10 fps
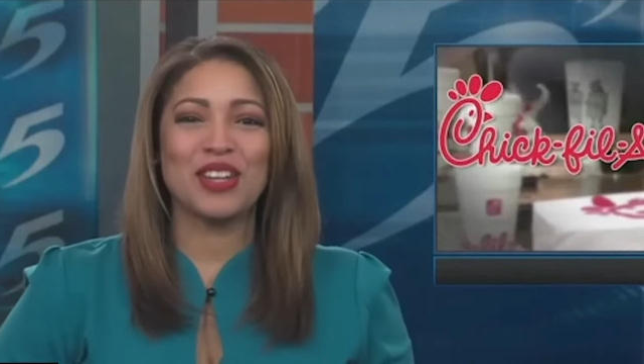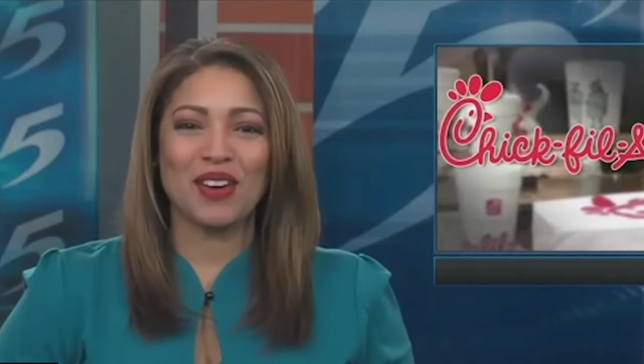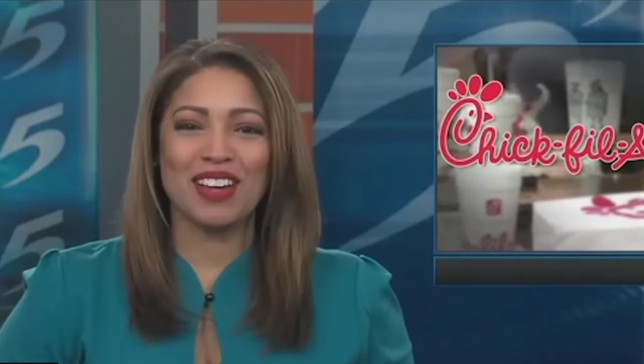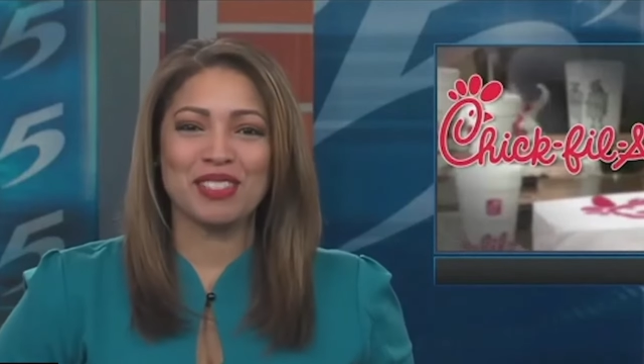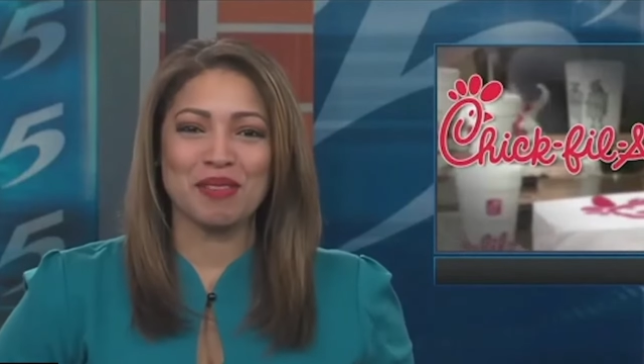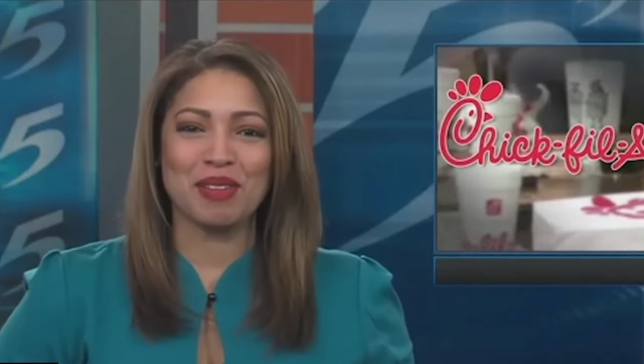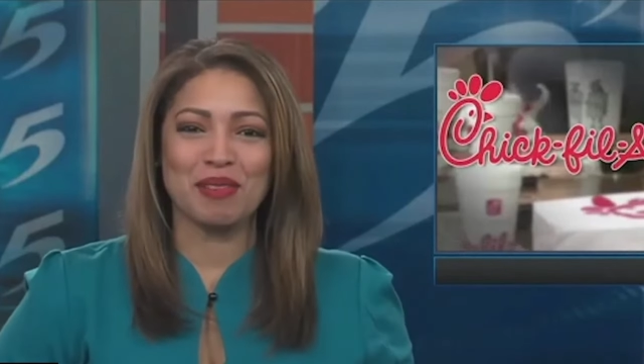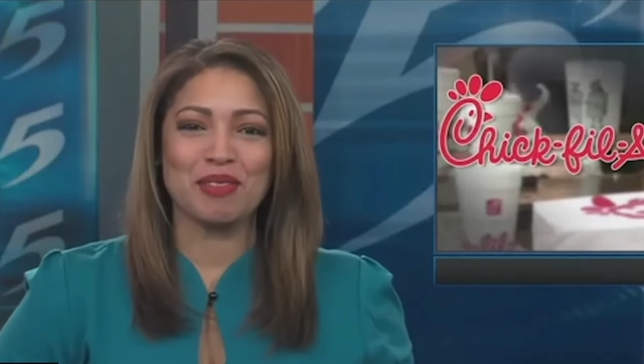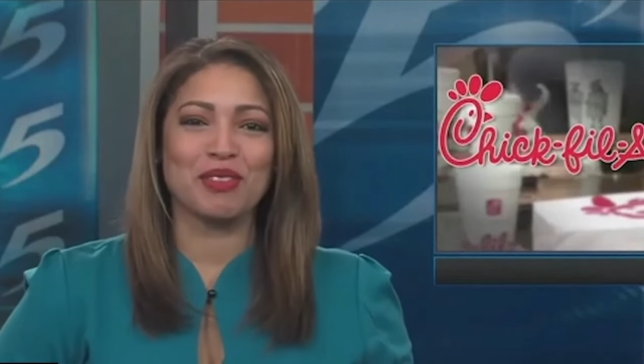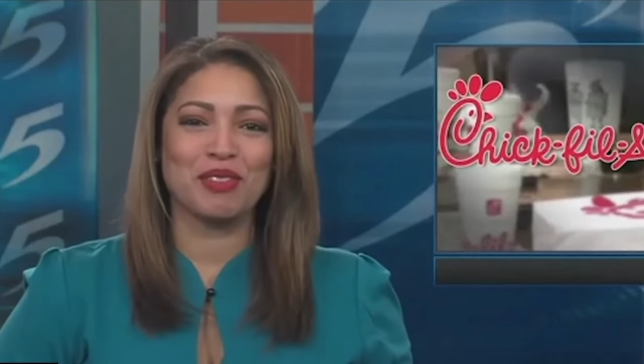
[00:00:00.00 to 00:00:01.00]
You know how
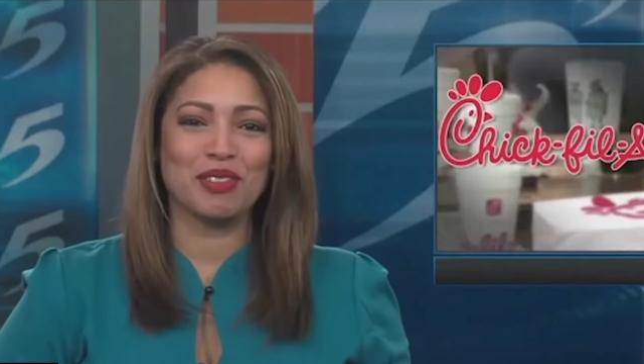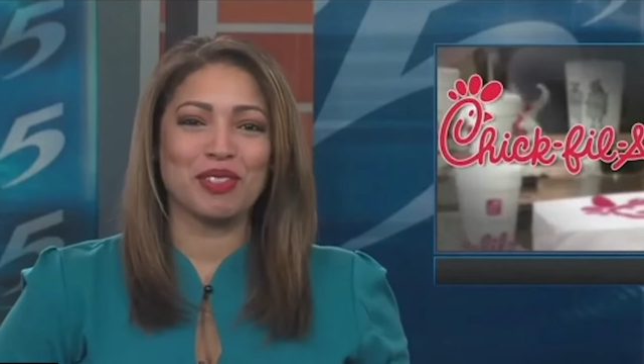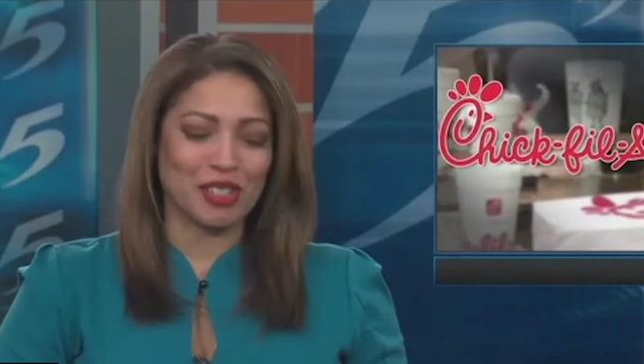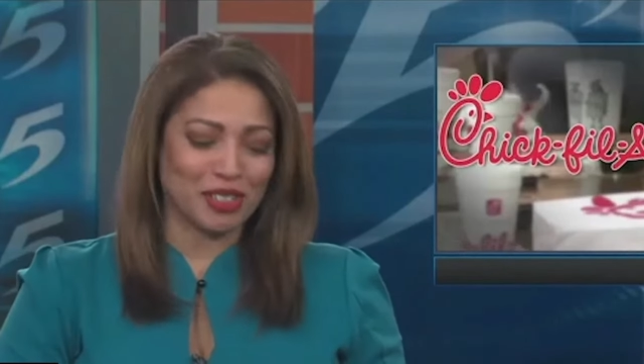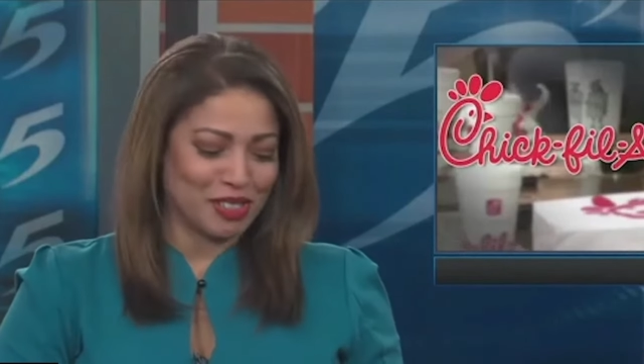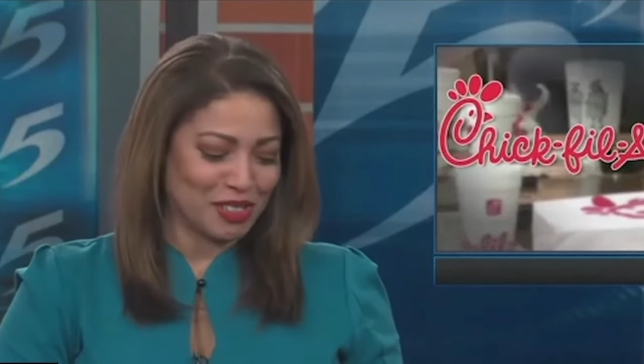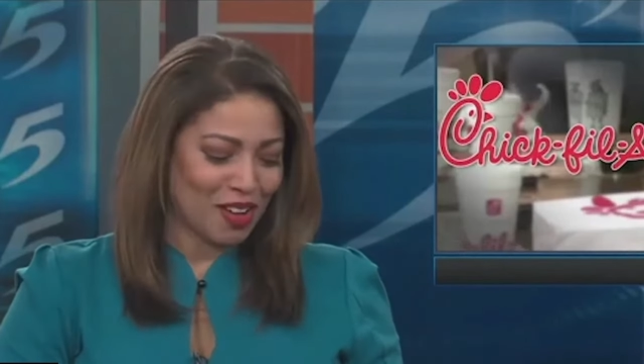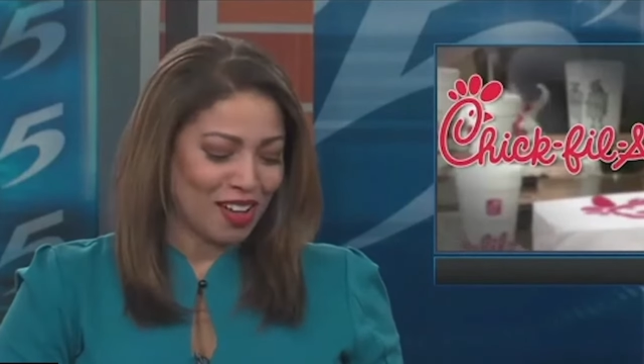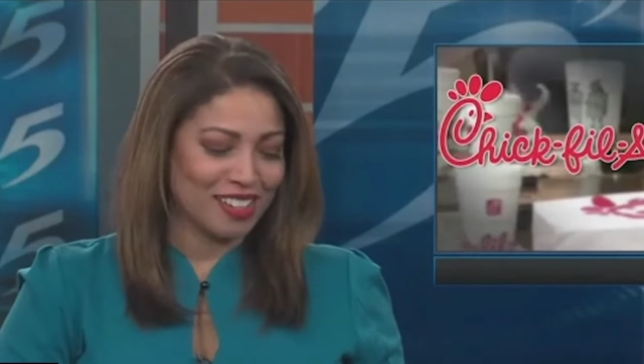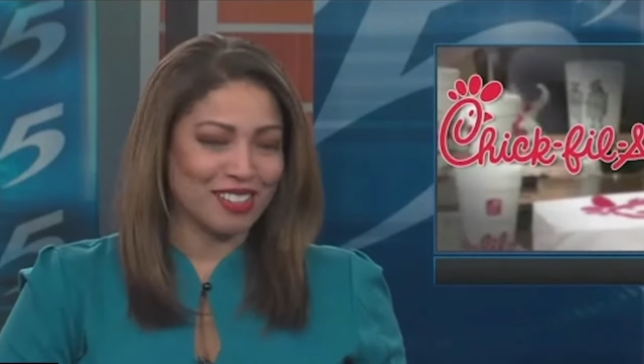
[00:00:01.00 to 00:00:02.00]
sometimes your phone turns
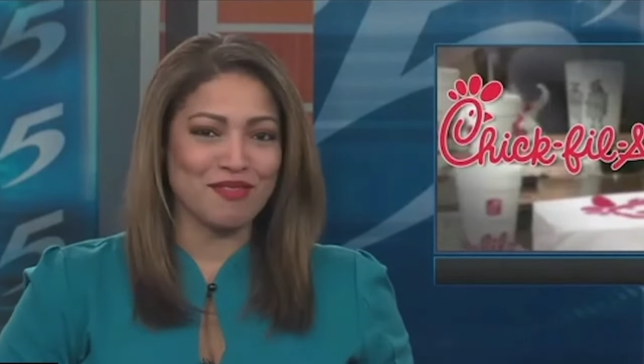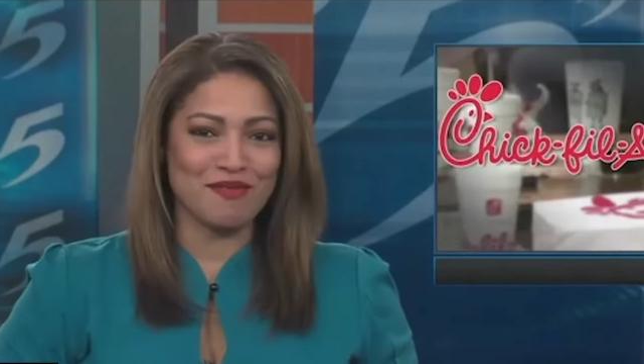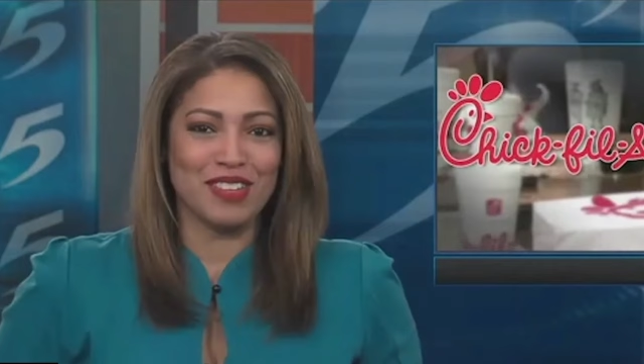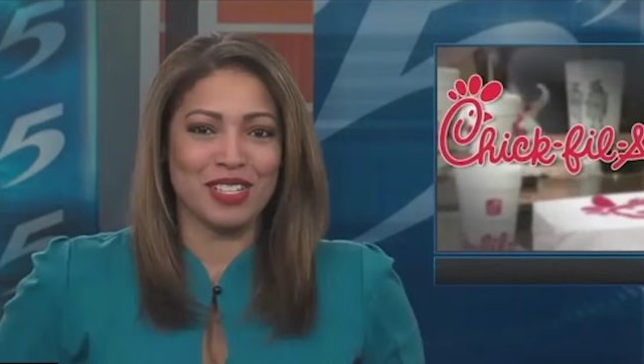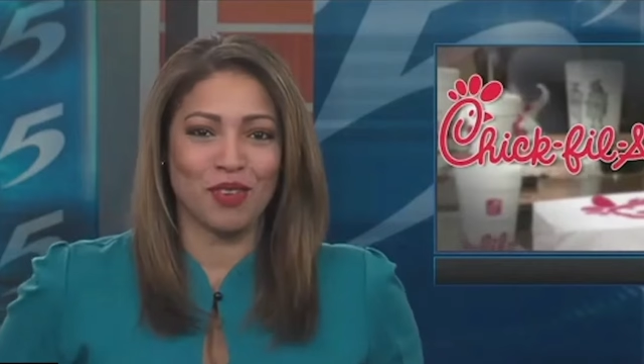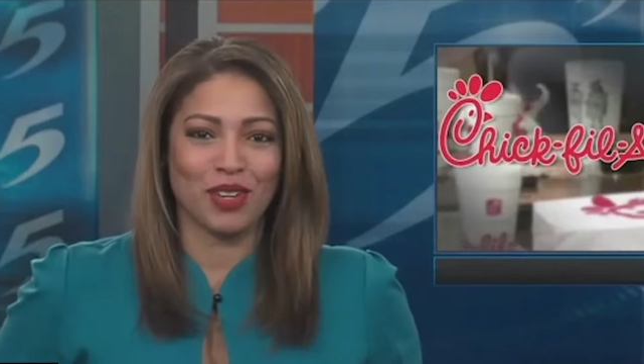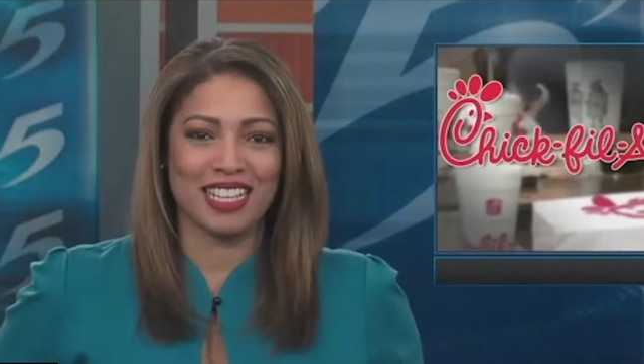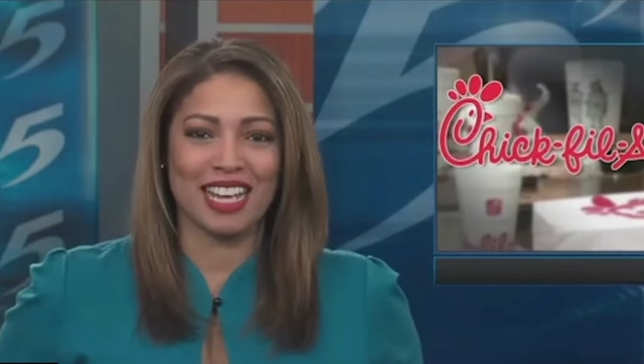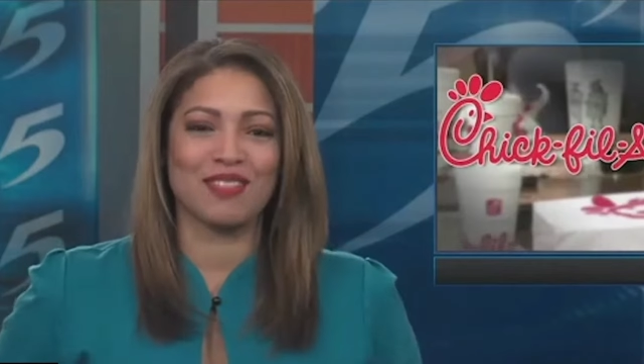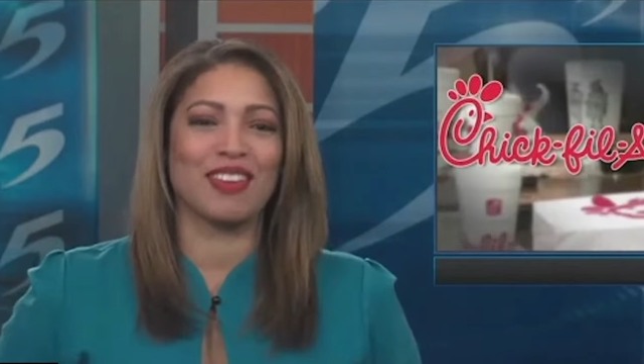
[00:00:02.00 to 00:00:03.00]
on? It's
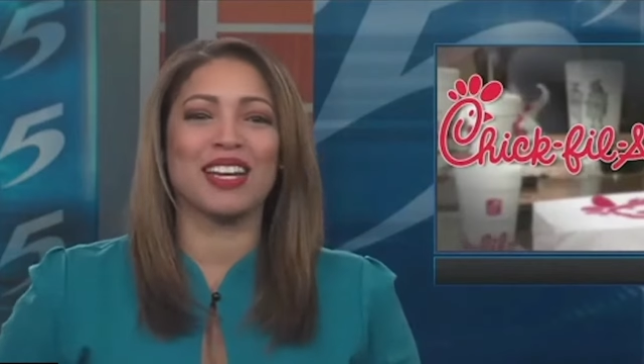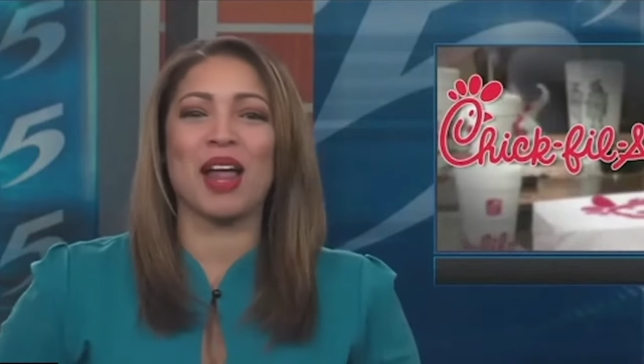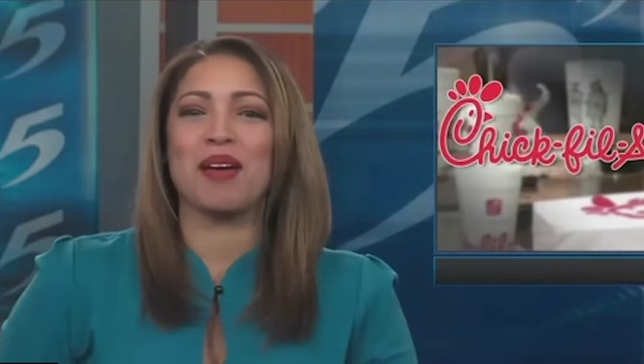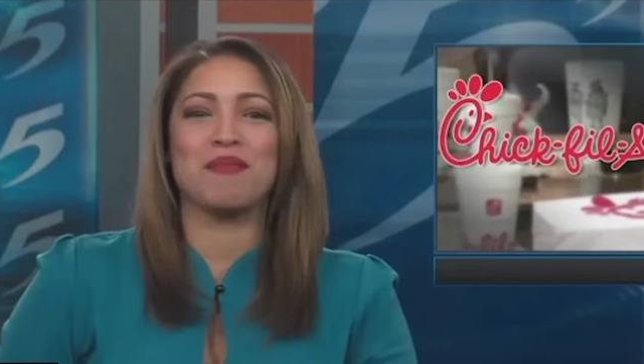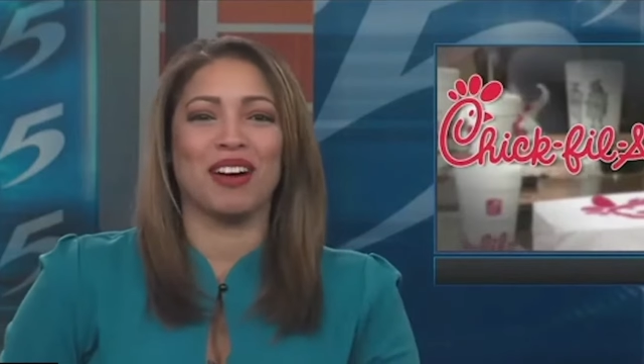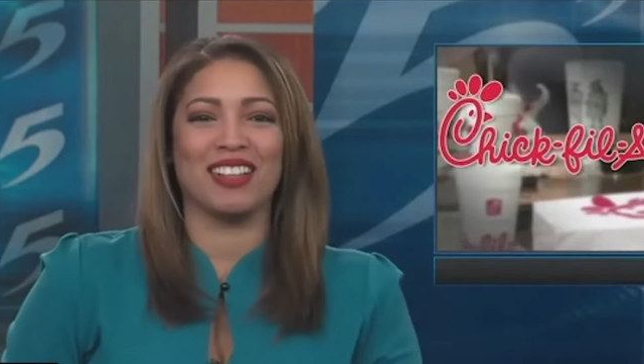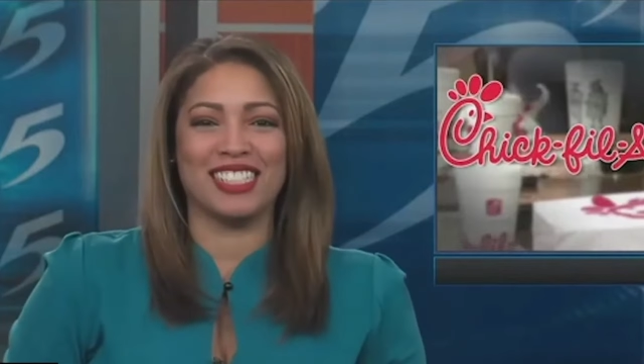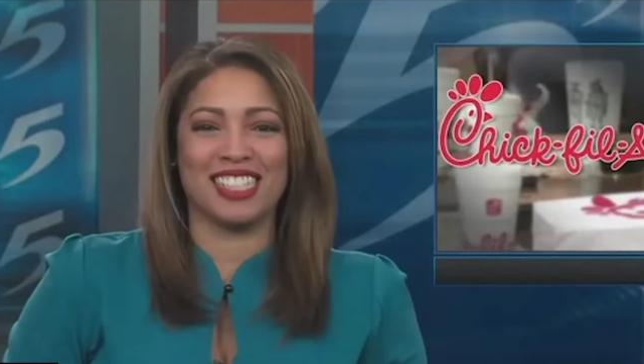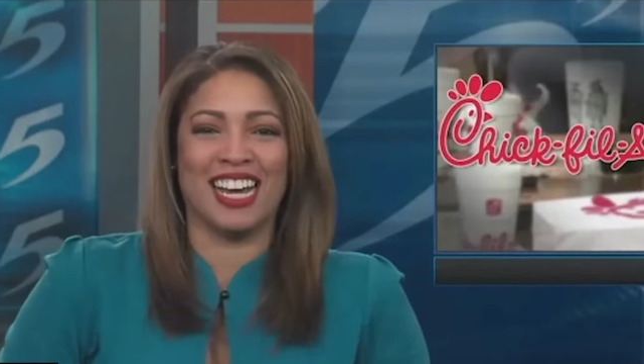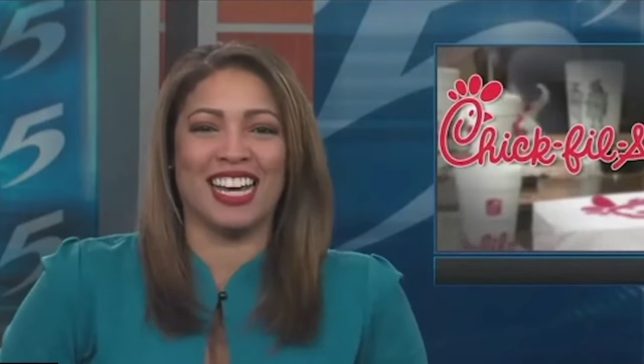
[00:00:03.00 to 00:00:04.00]
voice activated. I
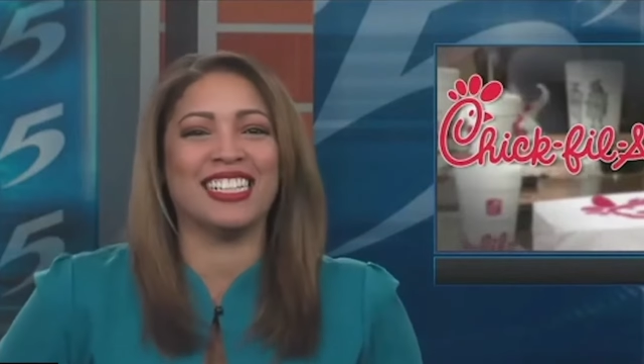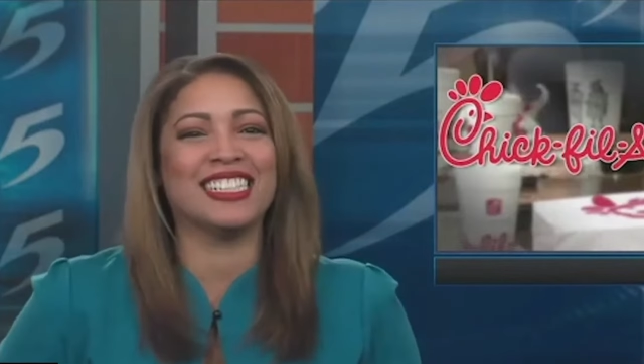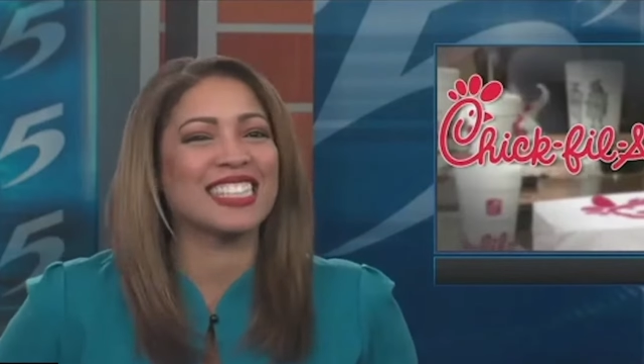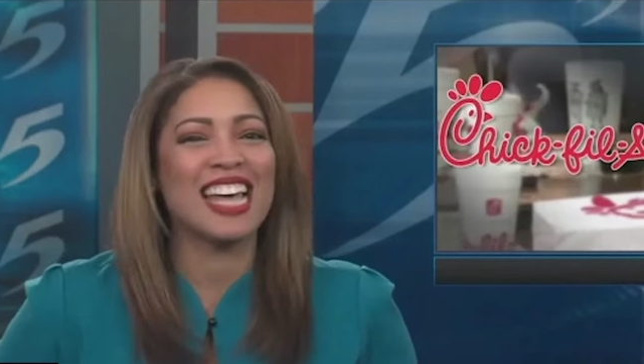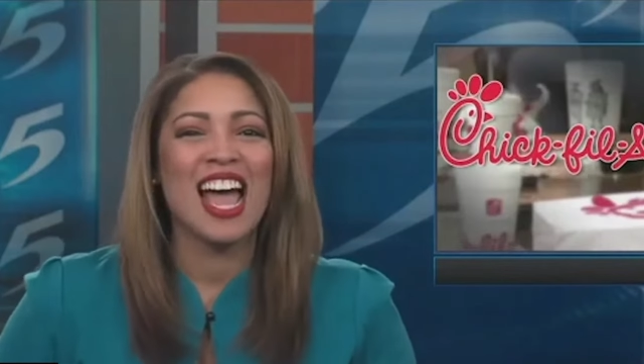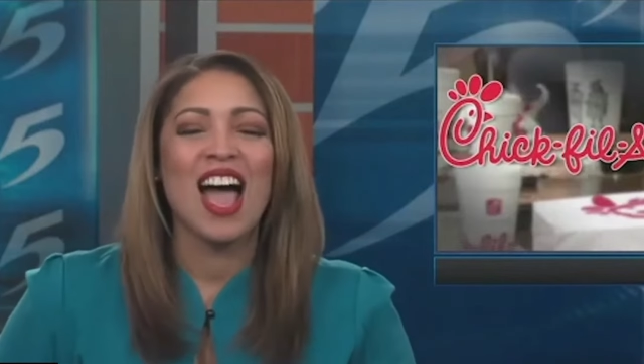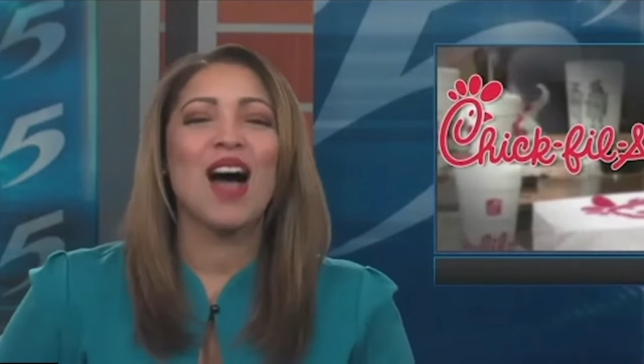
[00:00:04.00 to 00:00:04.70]
apologize.